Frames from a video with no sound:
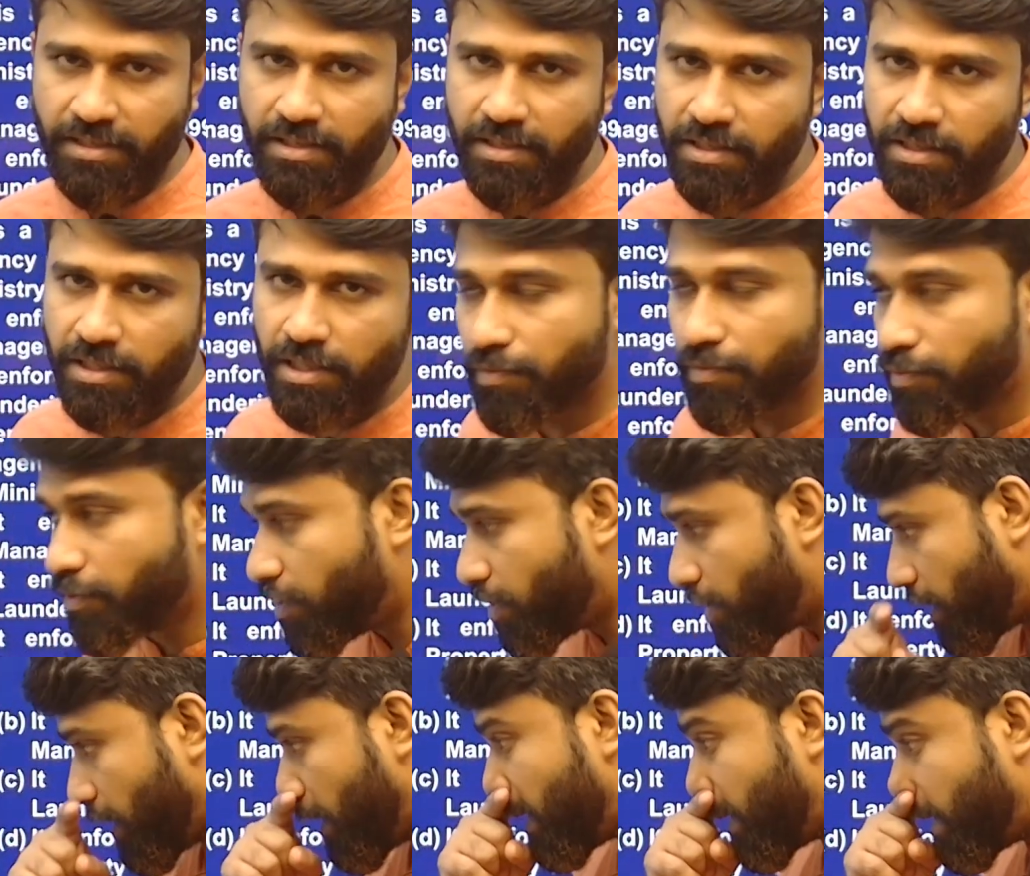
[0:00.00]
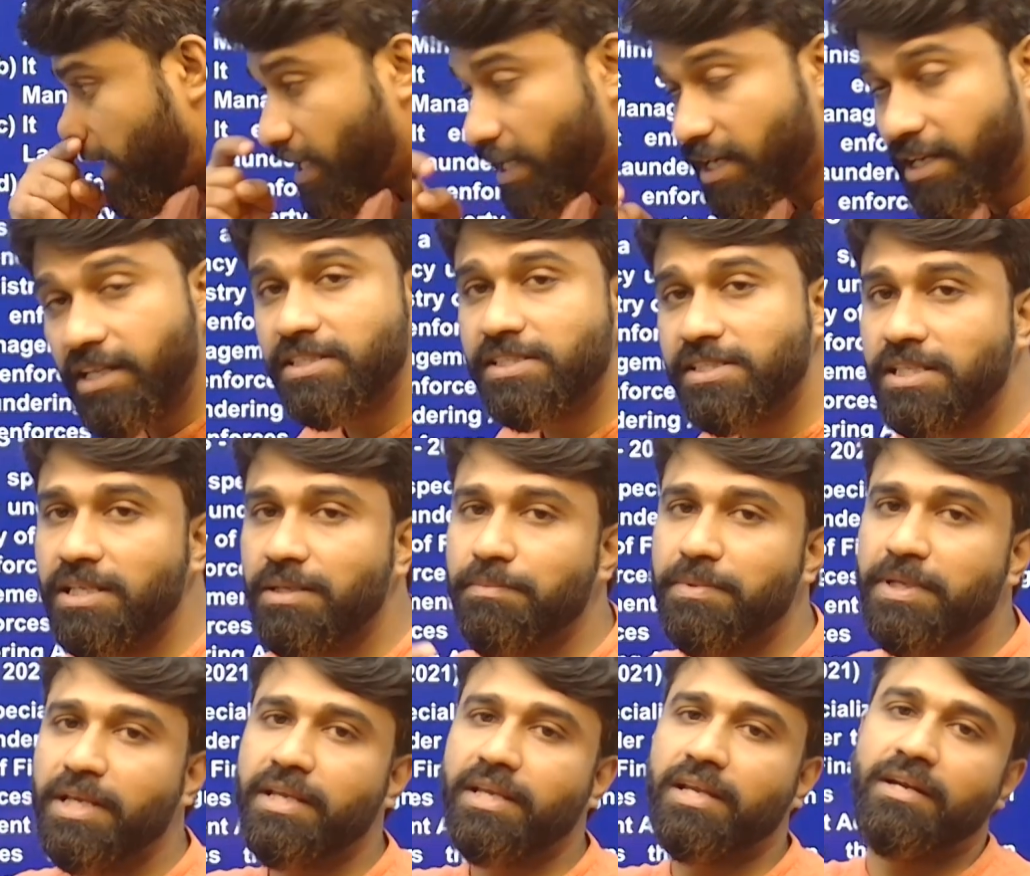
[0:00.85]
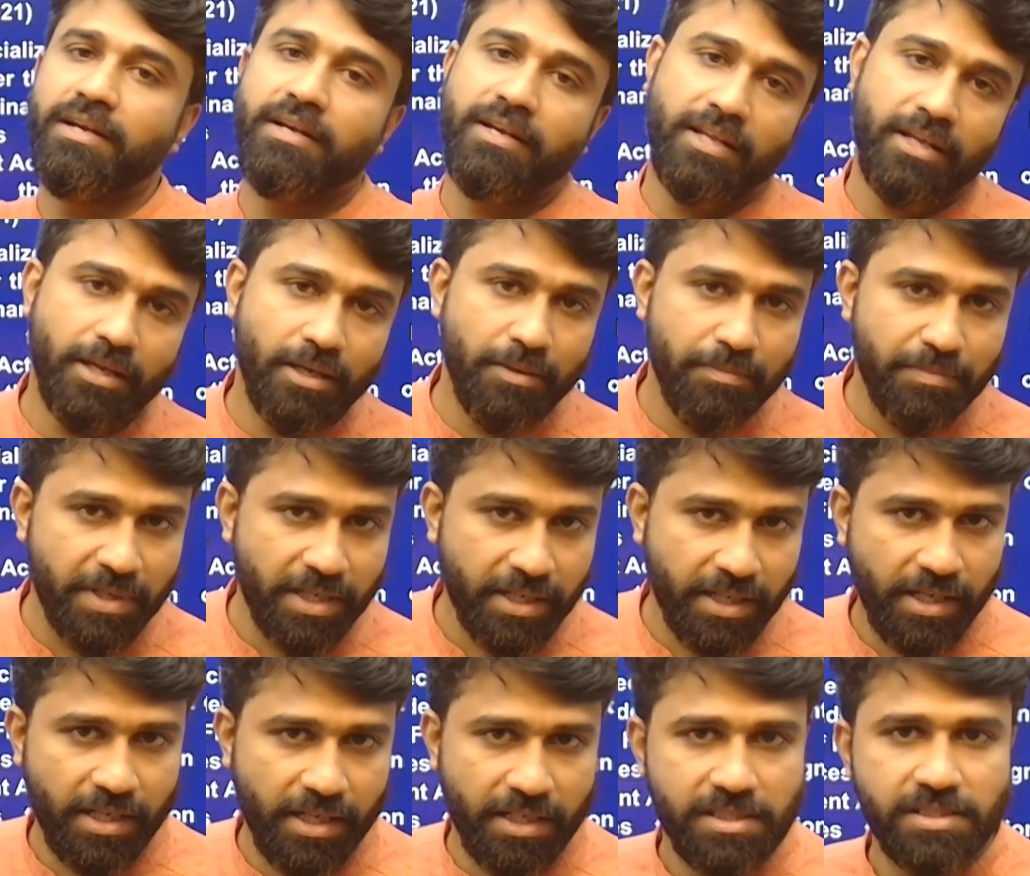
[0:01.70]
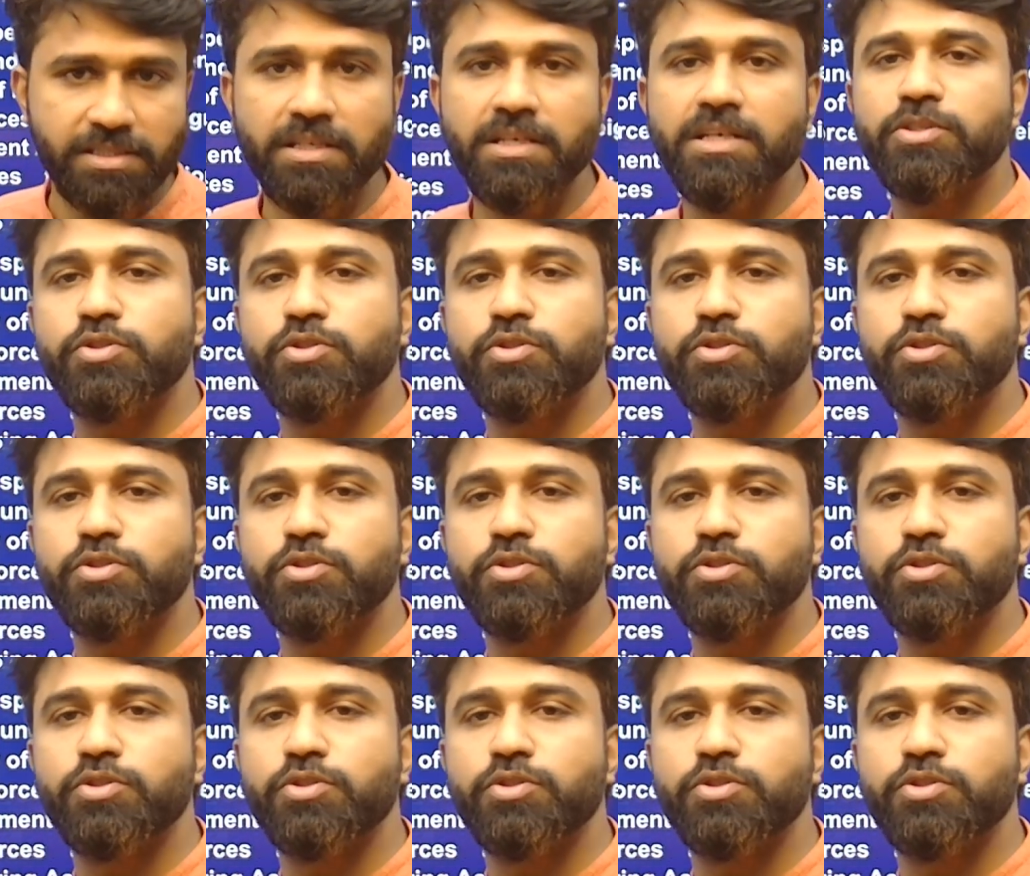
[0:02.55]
Therefore, in Delhi CBI can take up that case